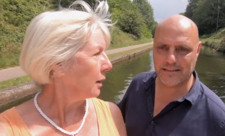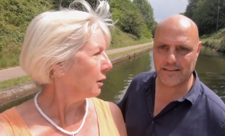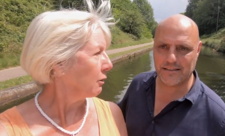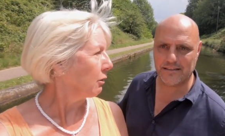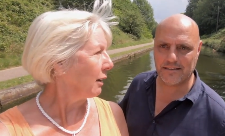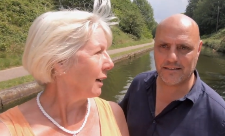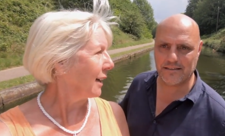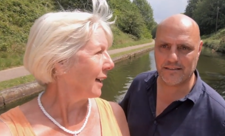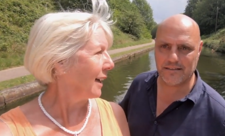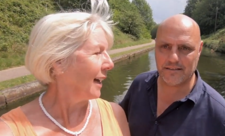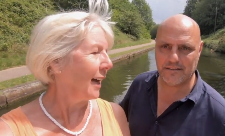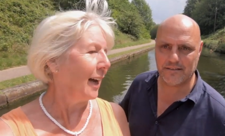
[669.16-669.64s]

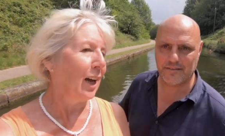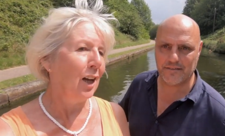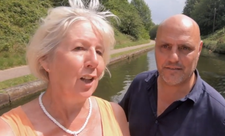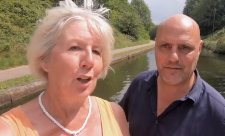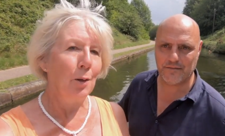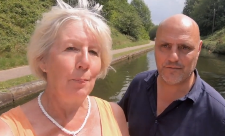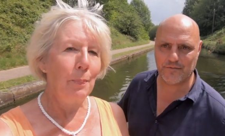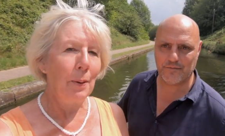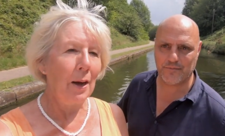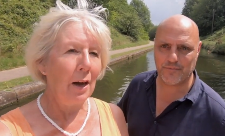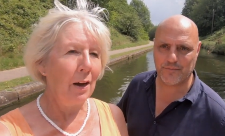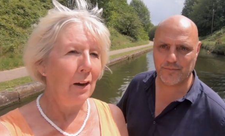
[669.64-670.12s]
Speaker 1: cricket at
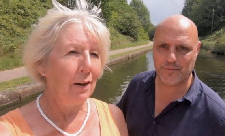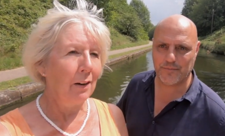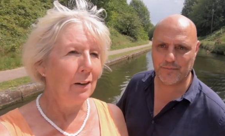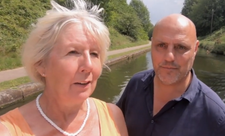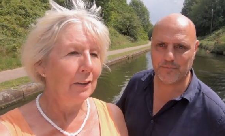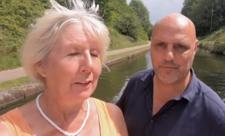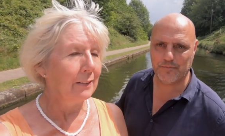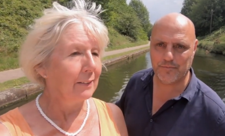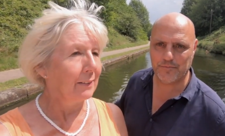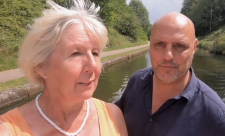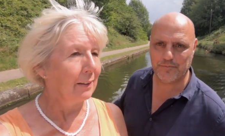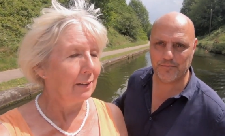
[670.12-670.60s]
the
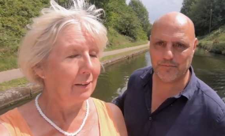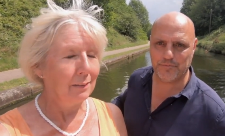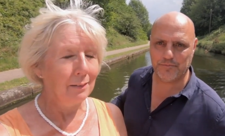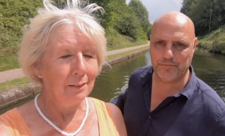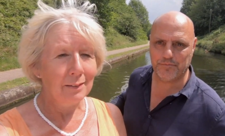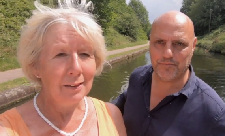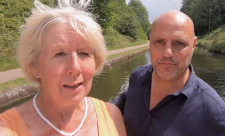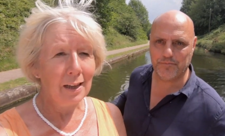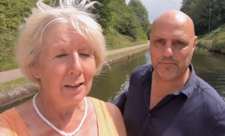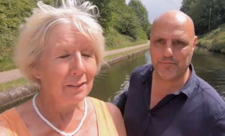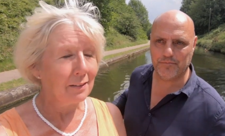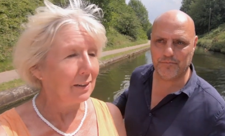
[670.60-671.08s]
bars, and
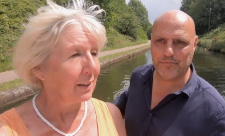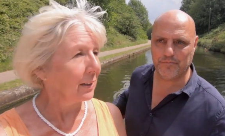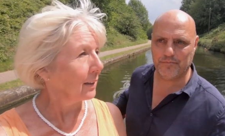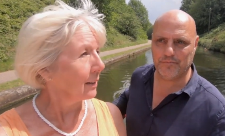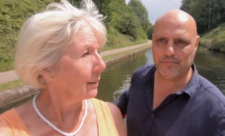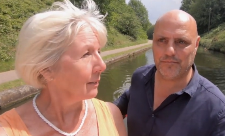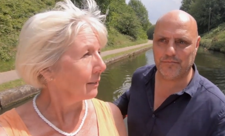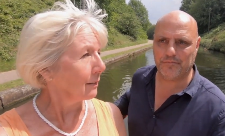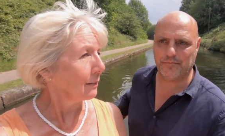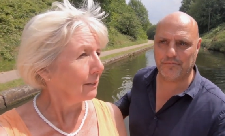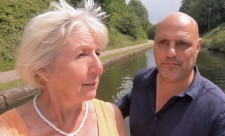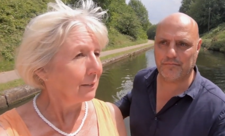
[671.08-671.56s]
nothing
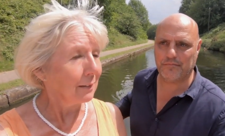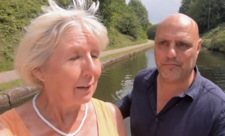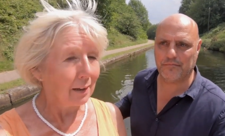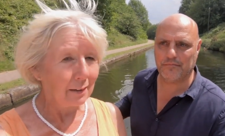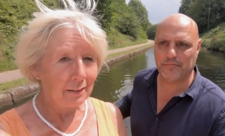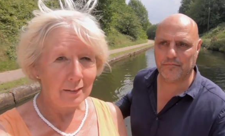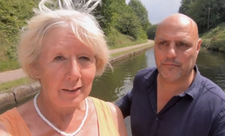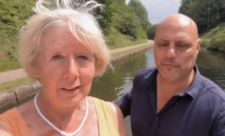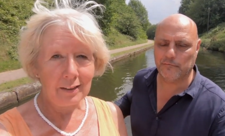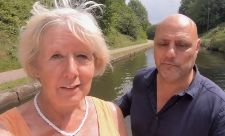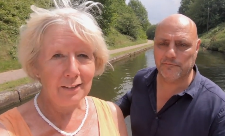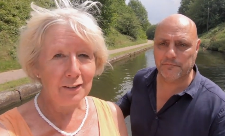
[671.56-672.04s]

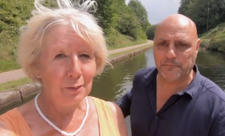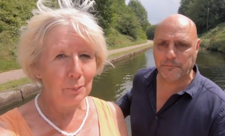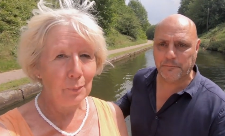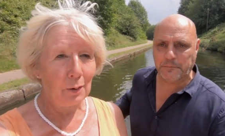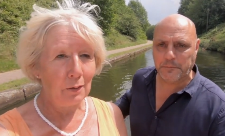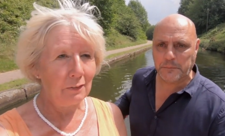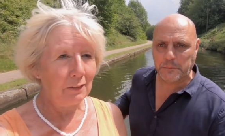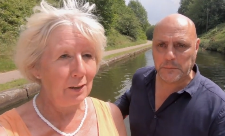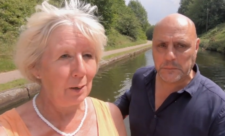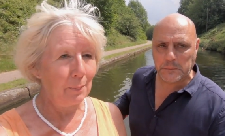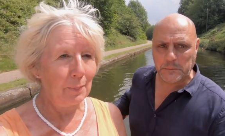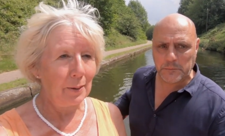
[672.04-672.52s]
to
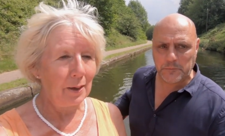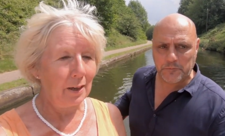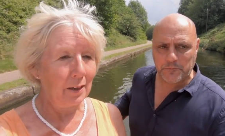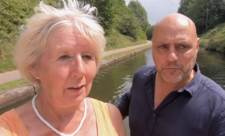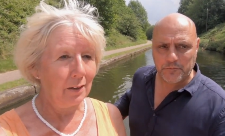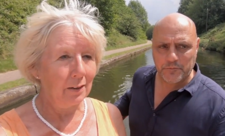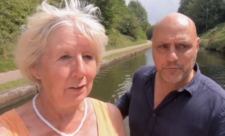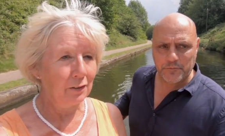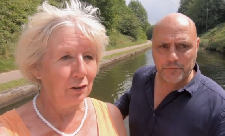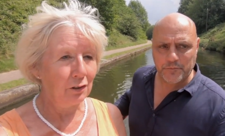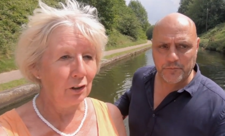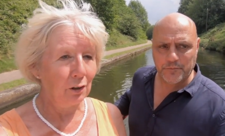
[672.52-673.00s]
worry
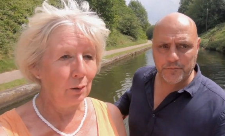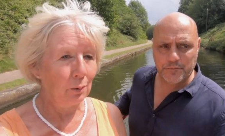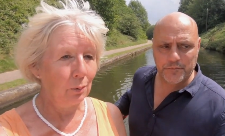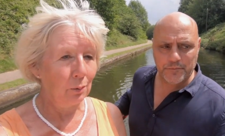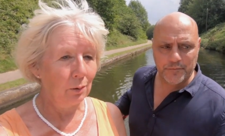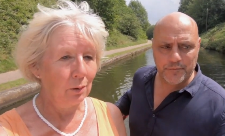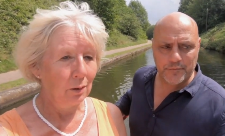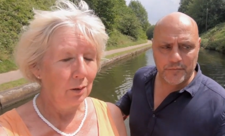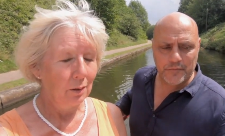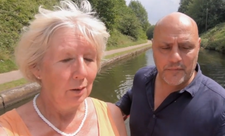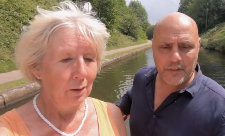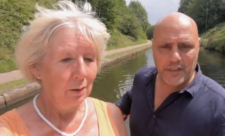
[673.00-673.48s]
about at all.
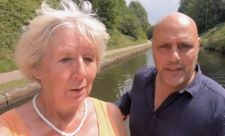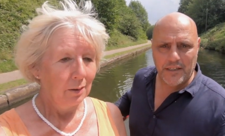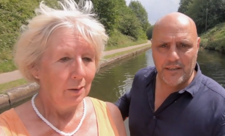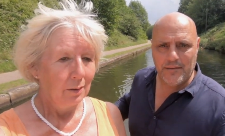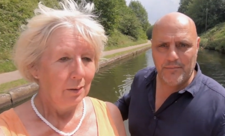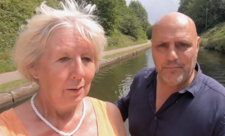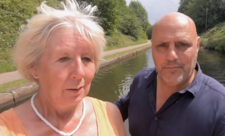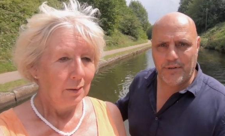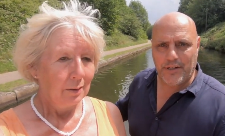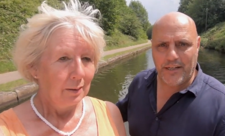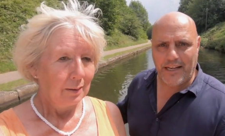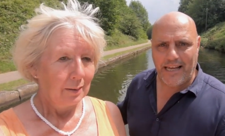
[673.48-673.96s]

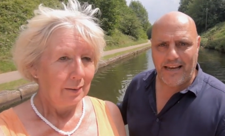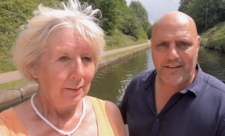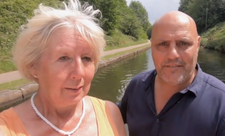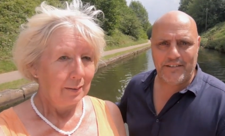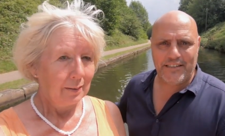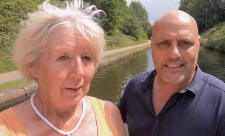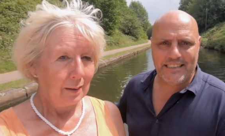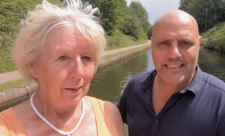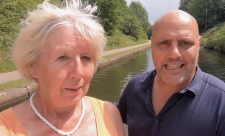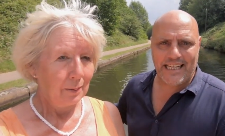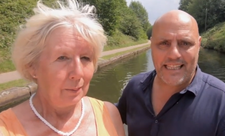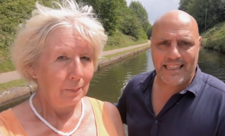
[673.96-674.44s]
Speaker 2: But
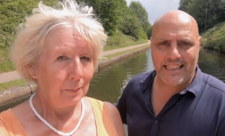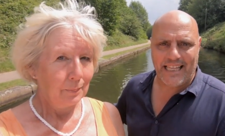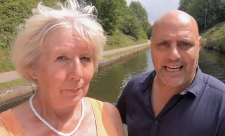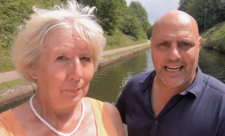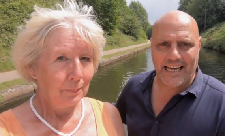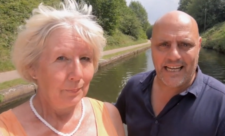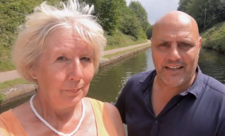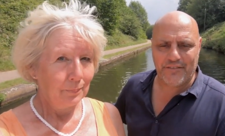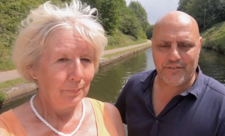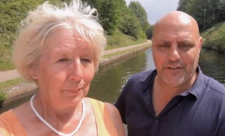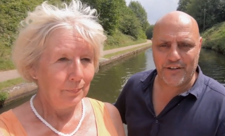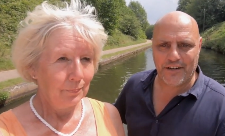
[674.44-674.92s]
having said
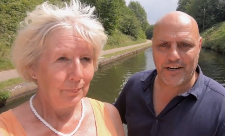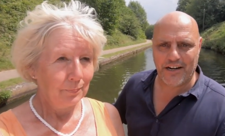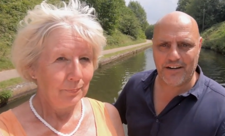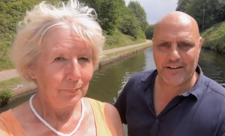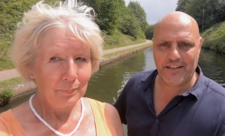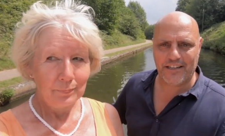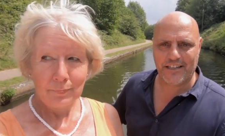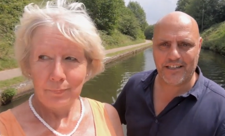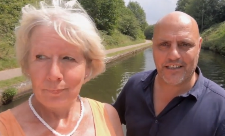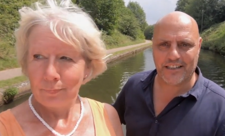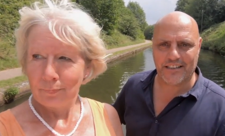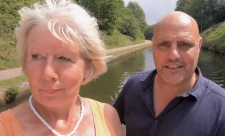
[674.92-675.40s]
that, if you've
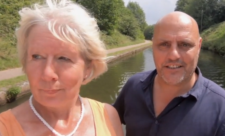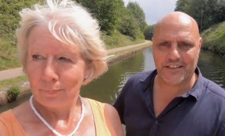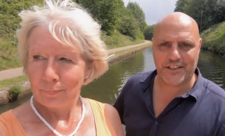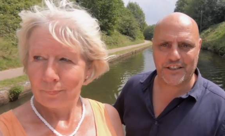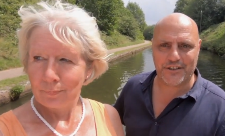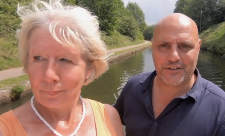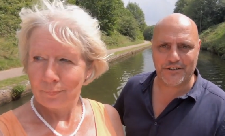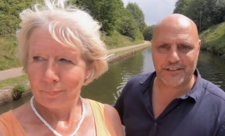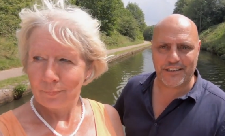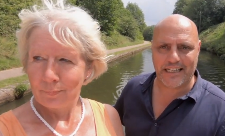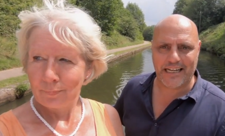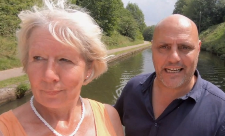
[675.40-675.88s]
only got
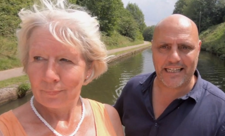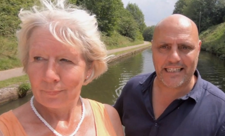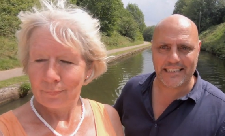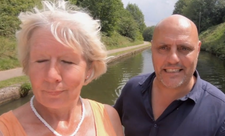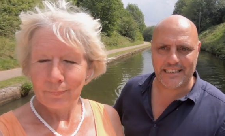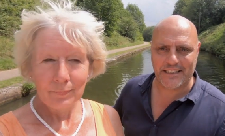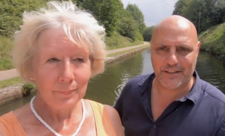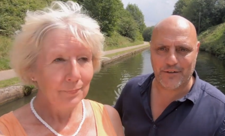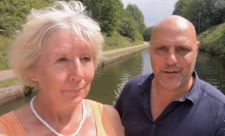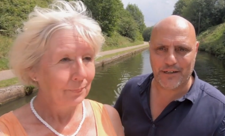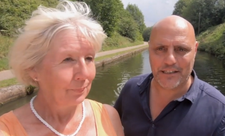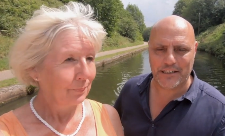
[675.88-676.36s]
2 days
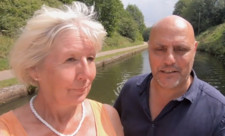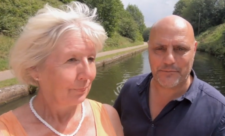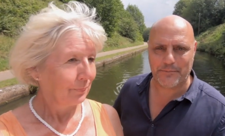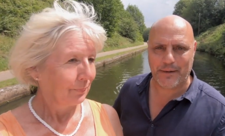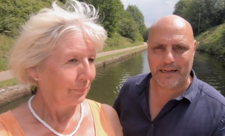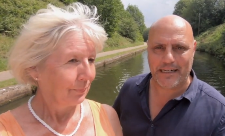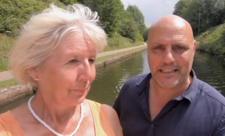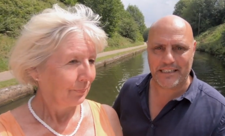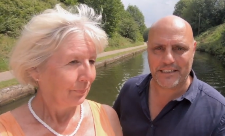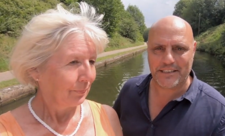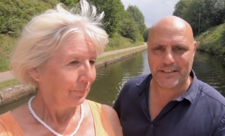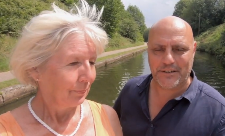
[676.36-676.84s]
and you want to
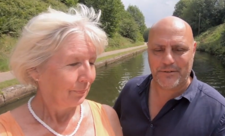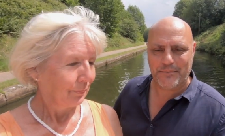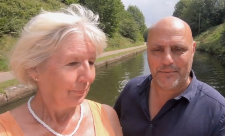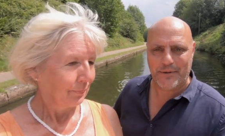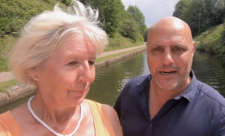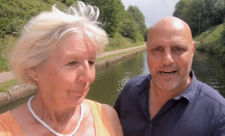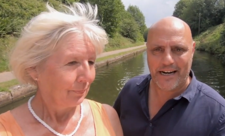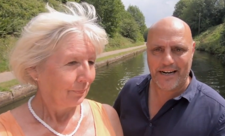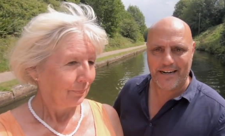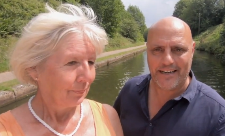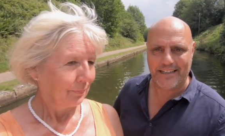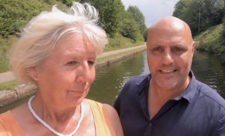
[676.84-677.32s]
spend
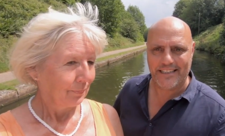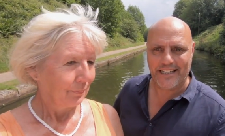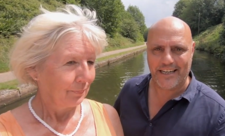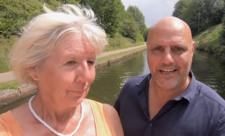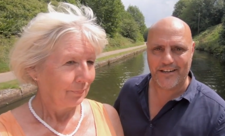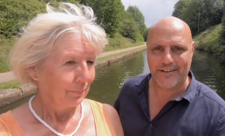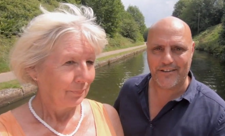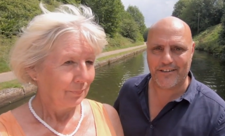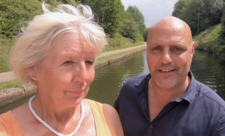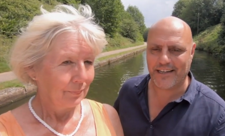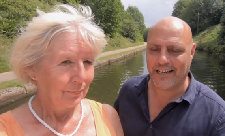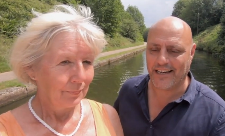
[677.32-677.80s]
somewhere in
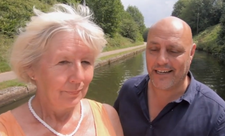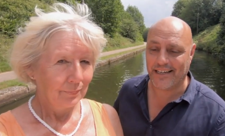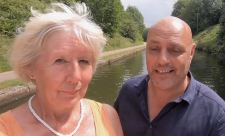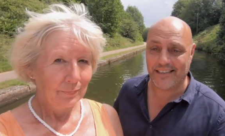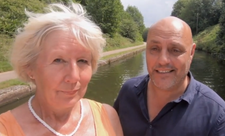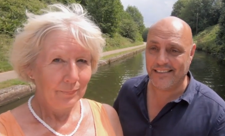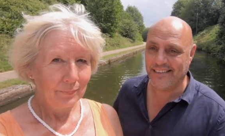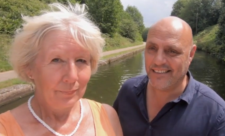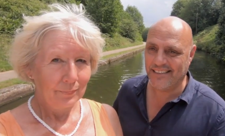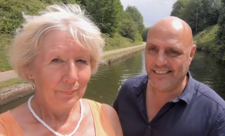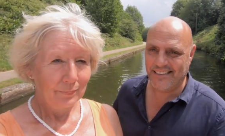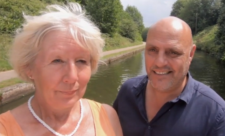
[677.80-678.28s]
the UK,
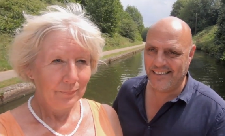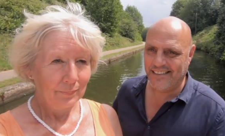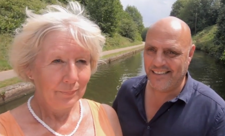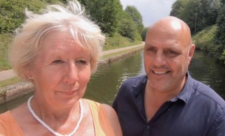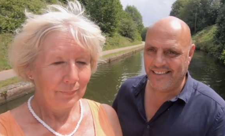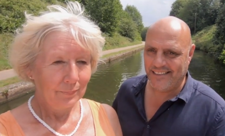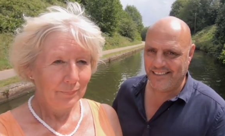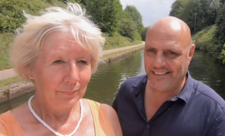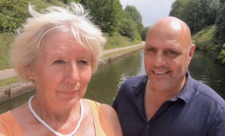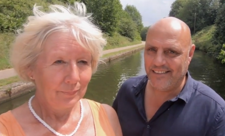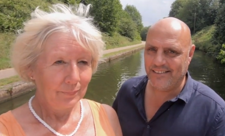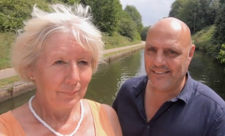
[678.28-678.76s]

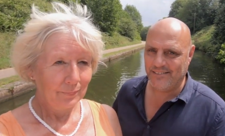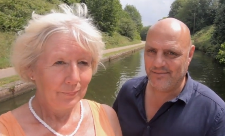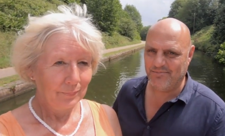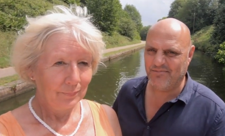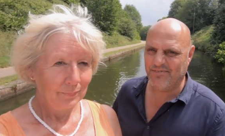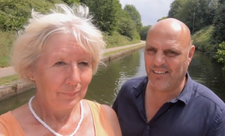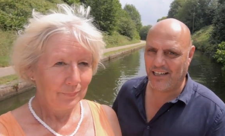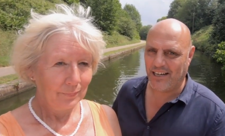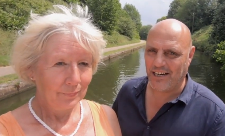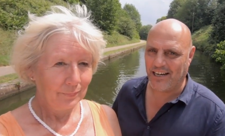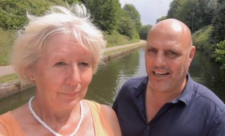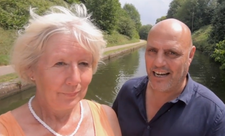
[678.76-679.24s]

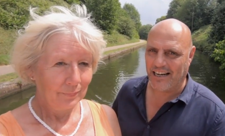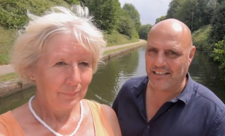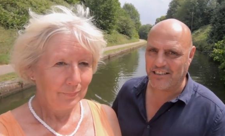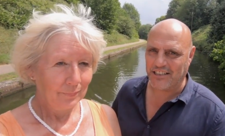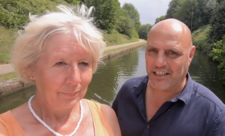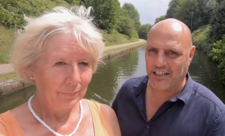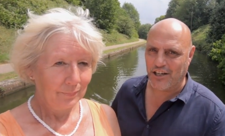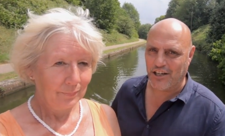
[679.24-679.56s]
I'll go to